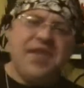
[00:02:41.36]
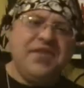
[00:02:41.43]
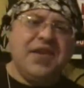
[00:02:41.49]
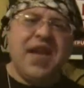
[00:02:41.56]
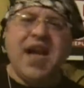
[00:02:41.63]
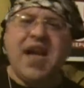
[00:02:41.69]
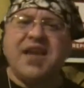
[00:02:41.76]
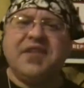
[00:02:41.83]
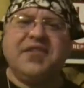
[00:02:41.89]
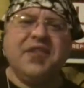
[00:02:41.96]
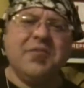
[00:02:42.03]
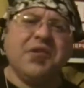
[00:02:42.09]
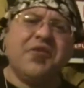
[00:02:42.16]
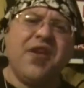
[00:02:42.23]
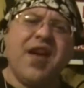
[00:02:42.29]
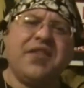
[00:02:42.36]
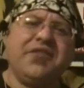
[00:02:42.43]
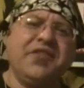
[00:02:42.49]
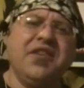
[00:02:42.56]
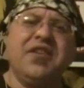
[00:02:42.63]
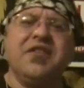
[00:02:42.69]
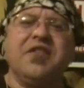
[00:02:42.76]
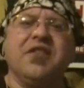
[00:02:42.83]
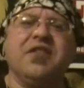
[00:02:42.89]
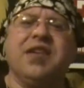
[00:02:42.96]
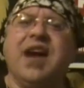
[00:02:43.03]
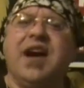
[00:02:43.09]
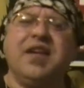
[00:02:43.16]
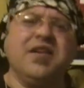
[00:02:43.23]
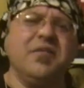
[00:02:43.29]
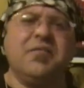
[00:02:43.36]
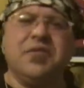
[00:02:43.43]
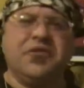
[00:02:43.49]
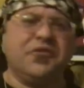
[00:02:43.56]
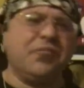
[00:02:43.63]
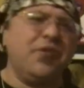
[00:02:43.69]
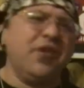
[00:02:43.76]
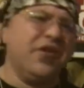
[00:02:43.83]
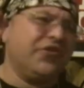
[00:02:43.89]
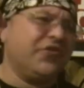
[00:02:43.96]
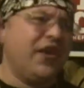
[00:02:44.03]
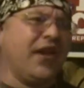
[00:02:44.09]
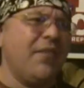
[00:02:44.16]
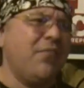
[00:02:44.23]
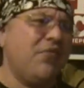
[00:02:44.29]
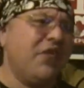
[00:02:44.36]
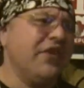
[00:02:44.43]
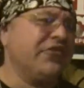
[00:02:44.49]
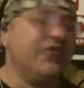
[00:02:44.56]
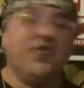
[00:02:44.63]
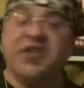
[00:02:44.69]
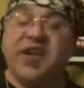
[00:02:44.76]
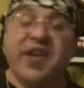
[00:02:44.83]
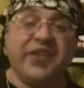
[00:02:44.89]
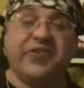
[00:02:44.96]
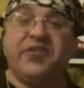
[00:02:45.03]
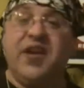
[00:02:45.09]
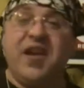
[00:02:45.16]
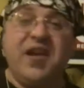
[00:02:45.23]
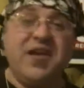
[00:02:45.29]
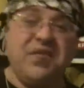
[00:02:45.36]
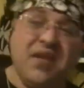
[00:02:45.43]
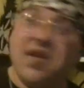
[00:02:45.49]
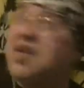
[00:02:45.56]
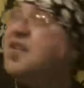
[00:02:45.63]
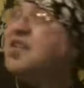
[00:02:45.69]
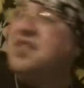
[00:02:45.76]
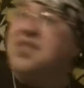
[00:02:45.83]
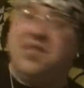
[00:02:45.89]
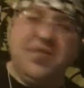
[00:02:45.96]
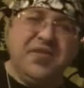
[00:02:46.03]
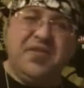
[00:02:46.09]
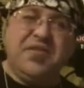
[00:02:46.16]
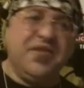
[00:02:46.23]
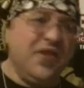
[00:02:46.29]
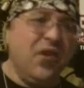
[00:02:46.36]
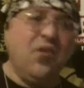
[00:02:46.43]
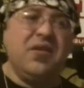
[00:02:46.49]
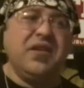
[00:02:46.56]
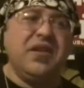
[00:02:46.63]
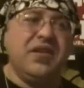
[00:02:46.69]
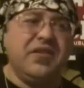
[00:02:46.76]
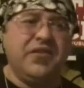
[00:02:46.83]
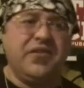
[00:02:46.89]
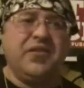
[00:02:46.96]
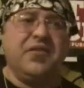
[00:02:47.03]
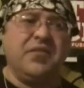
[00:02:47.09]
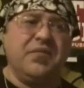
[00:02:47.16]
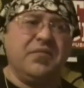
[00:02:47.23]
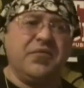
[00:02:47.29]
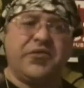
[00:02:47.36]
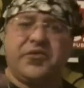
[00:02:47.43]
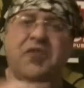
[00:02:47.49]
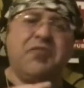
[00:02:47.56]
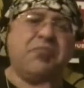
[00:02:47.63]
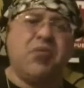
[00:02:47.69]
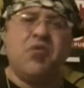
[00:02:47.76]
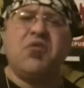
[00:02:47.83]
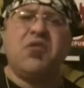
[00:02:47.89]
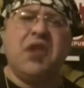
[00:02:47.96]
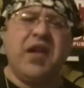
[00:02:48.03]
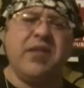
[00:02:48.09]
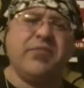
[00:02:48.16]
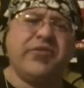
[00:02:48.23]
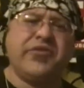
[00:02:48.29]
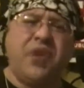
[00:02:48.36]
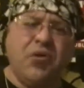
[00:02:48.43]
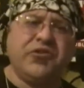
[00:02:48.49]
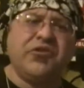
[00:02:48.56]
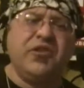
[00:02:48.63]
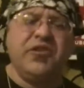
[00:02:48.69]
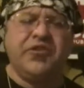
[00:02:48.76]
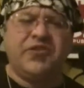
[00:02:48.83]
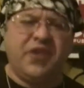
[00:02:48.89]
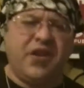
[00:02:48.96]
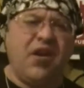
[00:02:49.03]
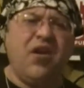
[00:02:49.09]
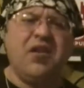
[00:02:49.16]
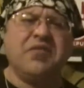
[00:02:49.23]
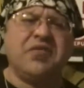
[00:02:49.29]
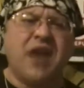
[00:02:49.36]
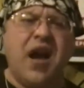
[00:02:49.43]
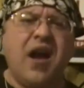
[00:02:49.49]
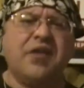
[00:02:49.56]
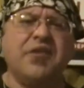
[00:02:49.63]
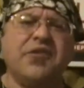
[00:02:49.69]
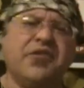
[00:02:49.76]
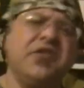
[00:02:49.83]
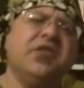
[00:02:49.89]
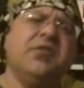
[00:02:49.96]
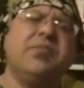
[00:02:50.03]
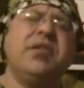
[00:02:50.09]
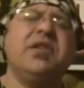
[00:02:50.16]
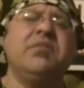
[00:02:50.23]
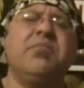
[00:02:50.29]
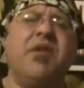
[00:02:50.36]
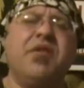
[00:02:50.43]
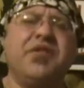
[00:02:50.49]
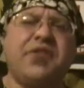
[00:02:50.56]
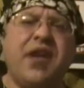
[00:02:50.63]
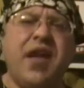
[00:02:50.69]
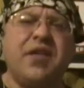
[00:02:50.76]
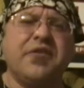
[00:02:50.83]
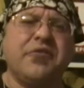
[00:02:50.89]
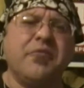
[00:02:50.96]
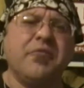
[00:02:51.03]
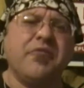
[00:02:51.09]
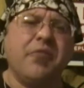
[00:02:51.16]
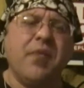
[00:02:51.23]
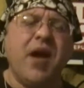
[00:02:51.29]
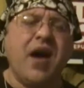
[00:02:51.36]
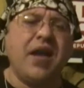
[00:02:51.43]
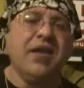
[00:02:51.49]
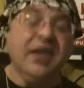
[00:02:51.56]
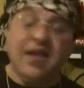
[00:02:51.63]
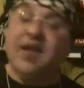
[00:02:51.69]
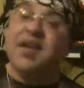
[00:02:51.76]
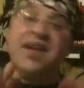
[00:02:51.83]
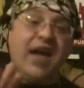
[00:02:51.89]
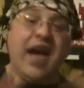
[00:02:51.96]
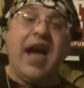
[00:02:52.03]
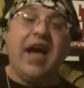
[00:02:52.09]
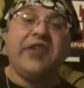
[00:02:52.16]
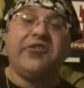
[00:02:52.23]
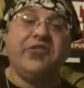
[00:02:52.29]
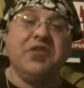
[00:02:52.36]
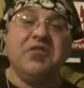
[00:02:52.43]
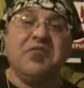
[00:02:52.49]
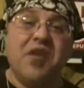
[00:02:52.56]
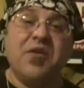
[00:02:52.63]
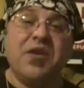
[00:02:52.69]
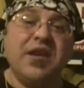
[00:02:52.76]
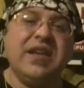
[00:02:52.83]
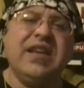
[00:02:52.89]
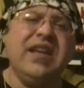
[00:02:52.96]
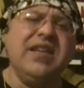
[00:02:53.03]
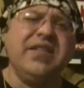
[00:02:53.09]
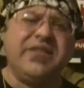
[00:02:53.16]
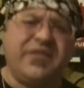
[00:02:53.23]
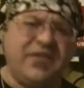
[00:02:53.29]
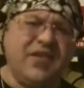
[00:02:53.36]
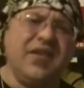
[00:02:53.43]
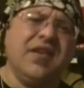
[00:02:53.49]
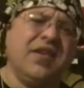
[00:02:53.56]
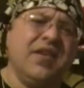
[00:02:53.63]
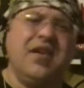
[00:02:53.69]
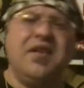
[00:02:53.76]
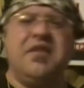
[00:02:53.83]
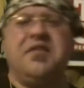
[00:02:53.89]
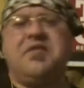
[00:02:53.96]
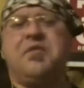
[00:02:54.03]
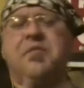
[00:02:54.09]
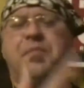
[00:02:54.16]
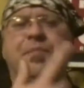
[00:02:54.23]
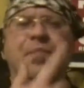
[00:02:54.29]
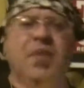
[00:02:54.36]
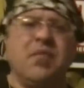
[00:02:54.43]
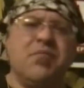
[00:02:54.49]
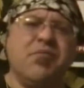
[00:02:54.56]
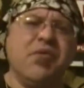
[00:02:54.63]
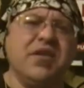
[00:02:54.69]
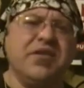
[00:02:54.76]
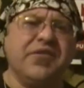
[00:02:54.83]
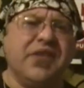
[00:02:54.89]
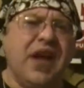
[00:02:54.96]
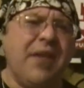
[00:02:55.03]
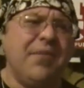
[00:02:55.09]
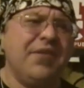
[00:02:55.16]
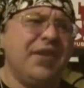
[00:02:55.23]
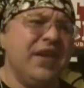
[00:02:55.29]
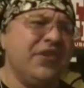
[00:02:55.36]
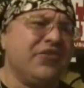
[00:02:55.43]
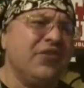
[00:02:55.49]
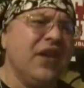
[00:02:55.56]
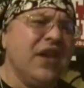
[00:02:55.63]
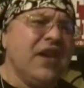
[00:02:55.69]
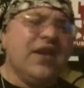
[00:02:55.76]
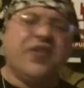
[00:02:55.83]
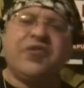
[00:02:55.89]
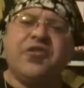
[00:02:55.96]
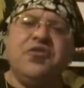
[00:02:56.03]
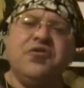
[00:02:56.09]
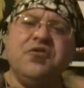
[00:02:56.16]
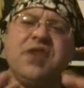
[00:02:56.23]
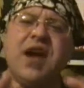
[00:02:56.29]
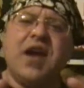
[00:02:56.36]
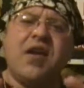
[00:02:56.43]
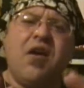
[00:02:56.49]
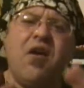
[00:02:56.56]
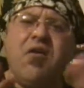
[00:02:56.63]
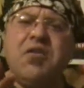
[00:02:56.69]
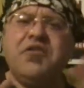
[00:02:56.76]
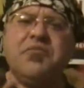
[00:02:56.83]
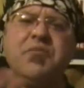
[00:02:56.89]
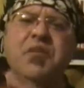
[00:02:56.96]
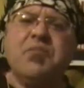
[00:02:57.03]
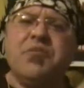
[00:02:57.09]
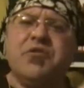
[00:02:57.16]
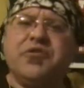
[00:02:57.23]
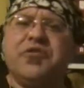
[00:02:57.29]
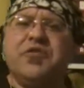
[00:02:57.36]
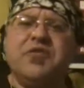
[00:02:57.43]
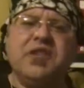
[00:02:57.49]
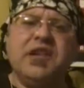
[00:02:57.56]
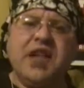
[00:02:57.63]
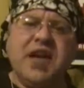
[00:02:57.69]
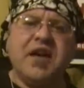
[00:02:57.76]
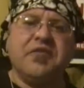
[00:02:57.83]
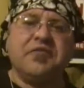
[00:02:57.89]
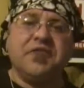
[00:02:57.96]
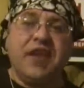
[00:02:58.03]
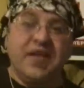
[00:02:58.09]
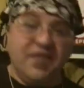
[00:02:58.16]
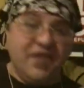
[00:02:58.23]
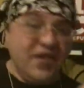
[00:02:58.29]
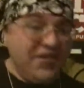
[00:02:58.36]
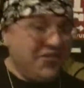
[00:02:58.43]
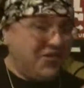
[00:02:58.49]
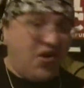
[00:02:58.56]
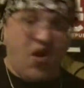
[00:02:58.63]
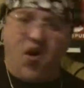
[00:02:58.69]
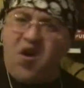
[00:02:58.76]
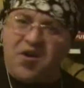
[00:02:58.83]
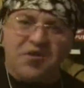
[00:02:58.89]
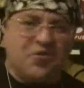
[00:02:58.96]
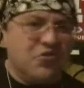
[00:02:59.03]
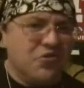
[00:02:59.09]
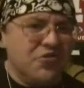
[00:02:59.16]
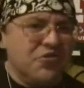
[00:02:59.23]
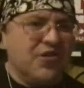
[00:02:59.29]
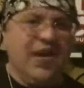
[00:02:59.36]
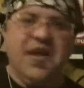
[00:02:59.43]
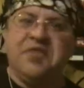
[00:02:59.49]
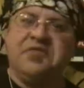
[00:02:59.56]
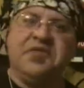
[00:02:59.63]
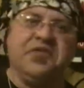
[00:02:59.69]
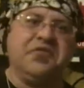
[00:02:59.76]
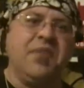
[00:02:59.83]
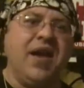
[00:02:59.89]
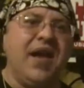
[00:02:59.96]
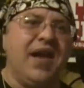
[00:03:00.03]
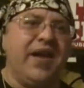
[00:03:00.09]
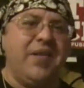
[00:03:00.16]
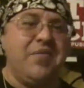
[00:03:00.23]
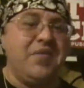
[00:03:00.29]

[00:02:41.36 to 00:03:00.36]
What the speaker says: Even had a Democrat senator got up and expressed admiration. The next day, the only self-proclaimed socialist in all of Congress, independent Bernie Sanders from Vermont, actually voted against Brennan's nomination. So you got all these members of the left, and these are hardcore lefties, man.